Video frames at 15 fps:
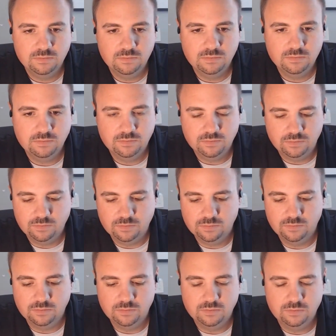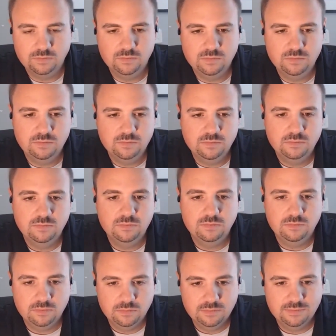
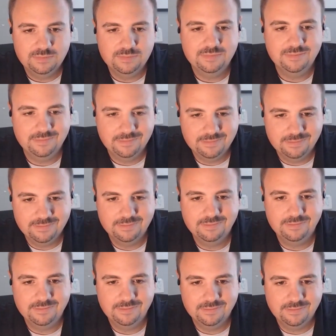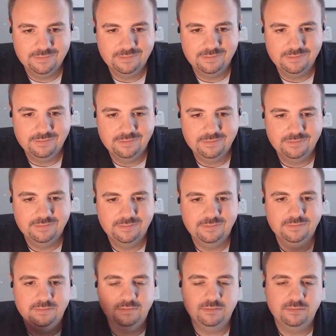
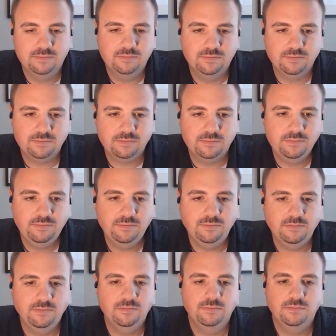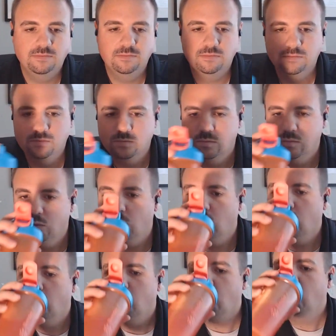
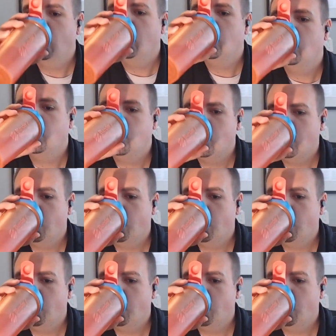(silent)